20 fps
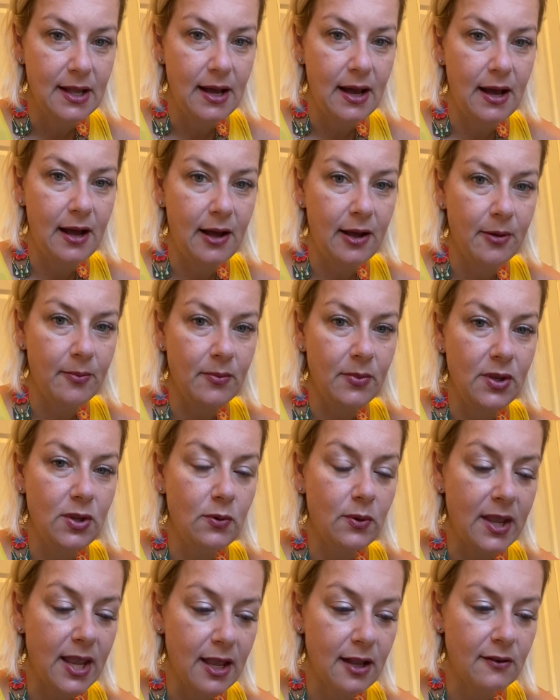You
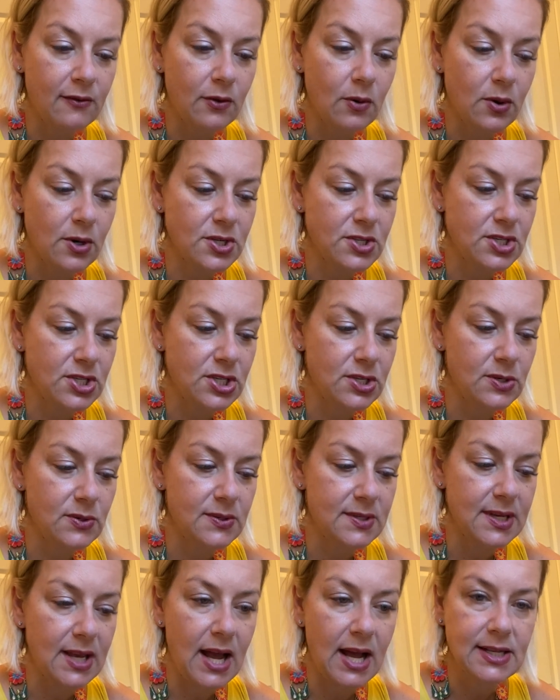can, of course,
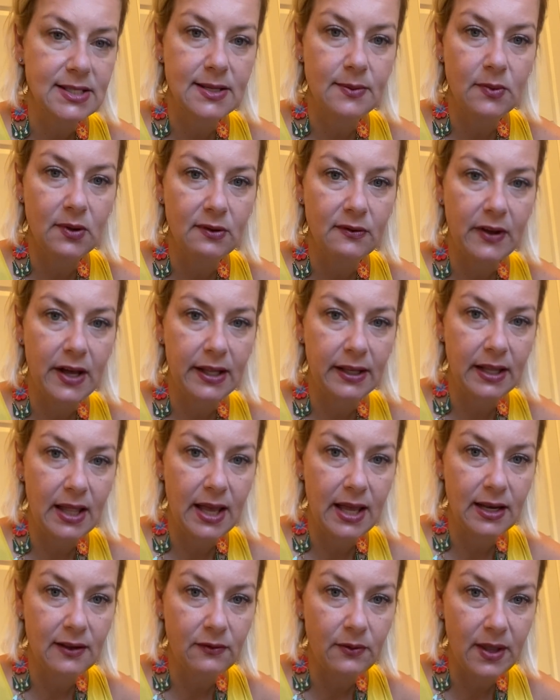choose not to move
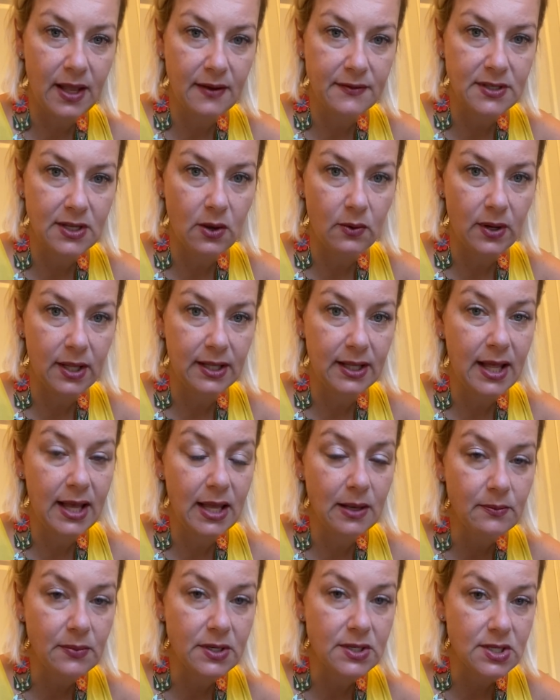online if we have to go
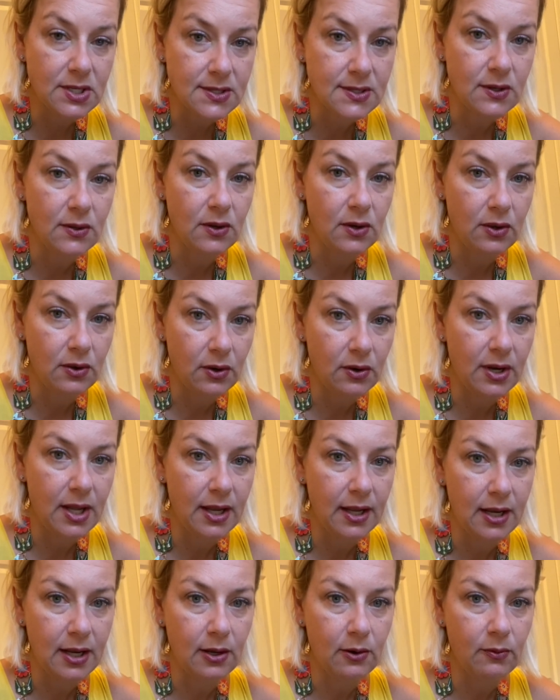online, but just so you know, you're
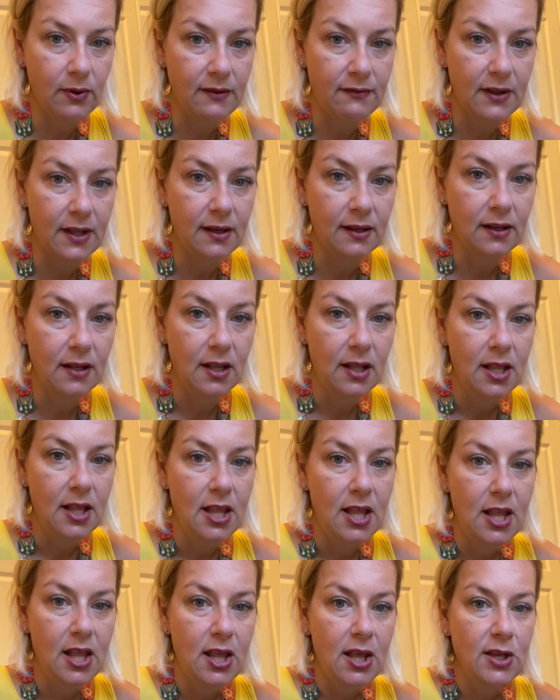not getting a refund.
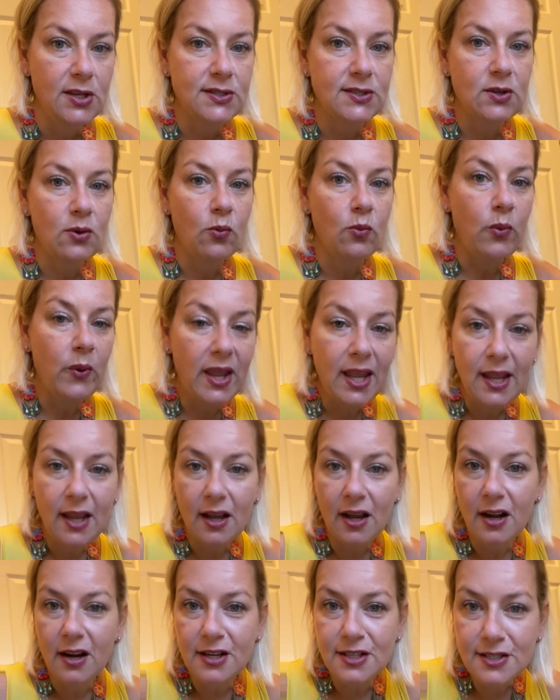So we
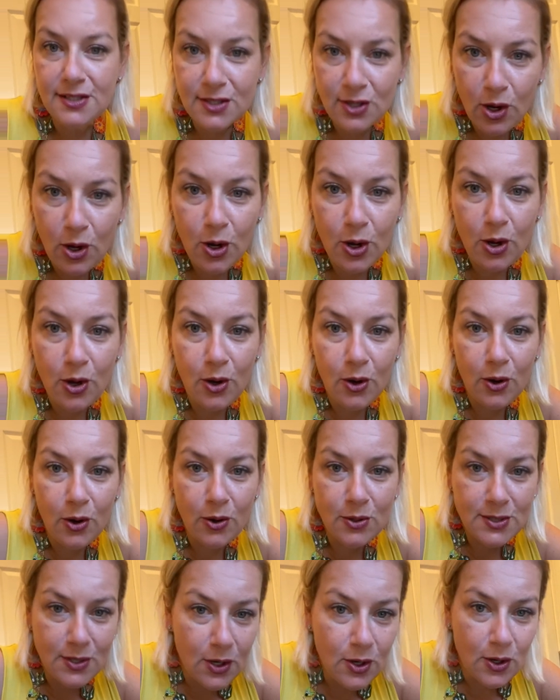are so
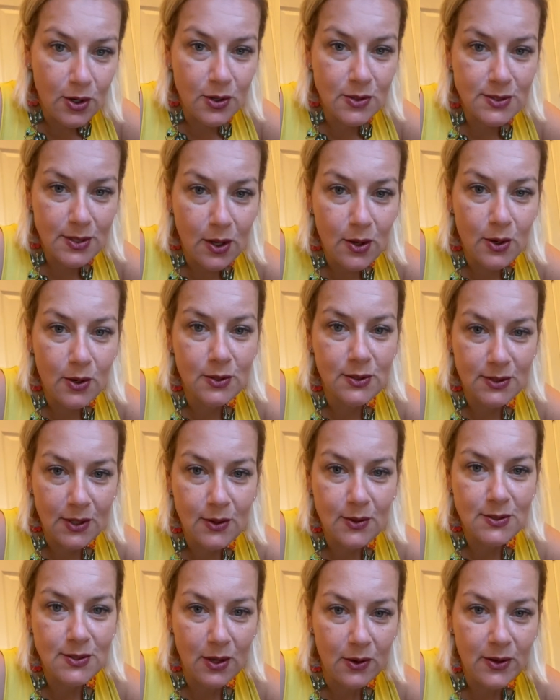
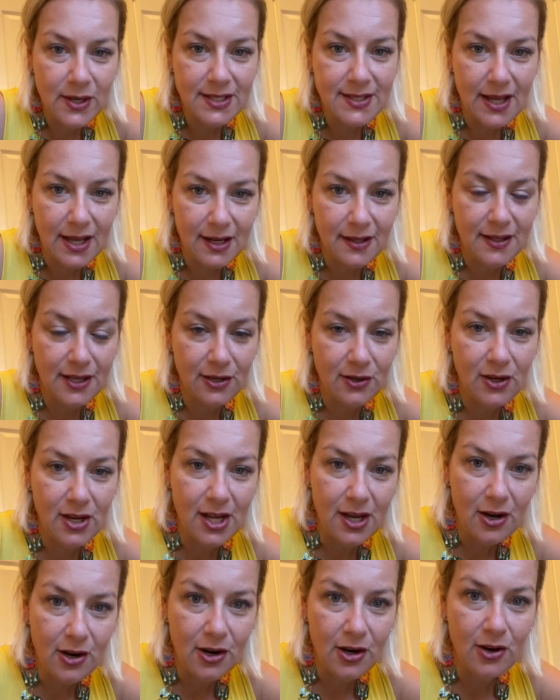excited that you're
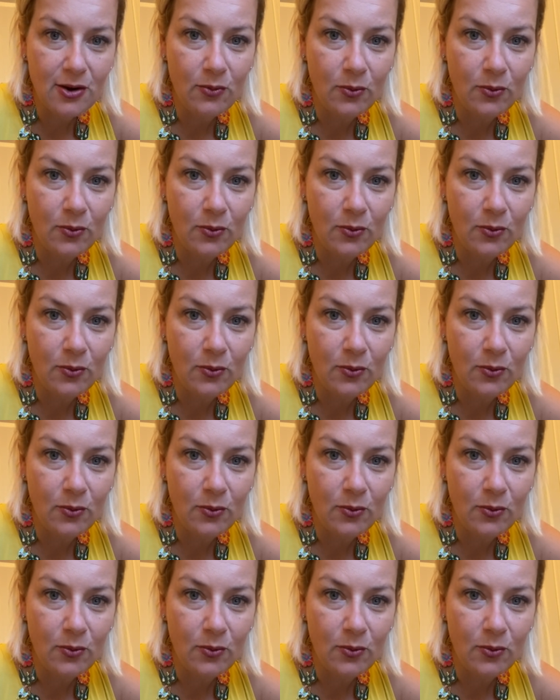here.